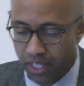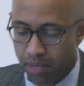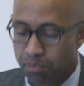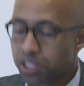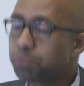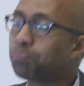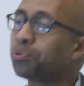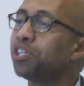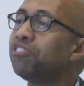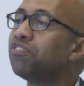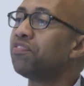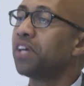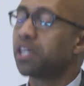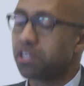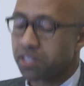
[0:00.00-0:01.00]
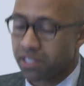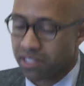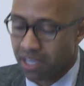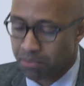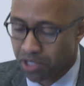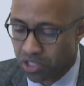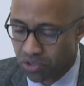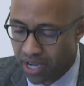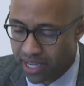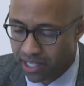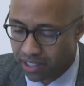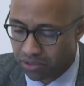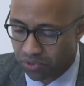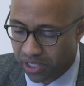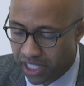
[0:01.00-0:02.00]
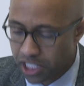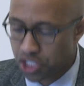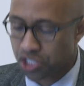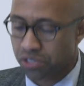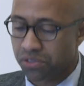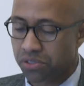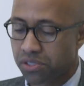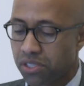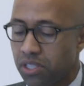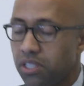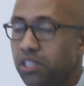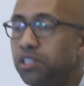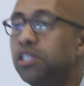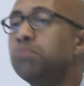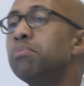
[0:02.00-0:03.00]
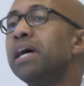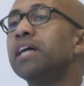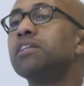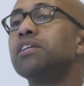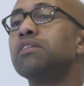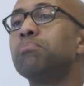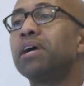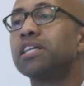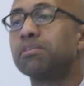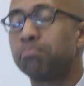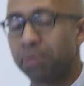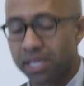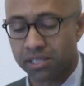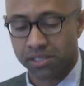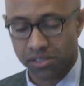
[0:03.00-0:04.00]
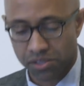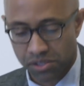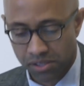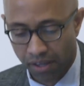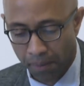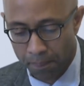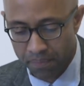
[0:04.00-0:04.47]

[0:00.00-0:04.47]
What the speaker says: it must prefigure the democratic relations demanded by the peasants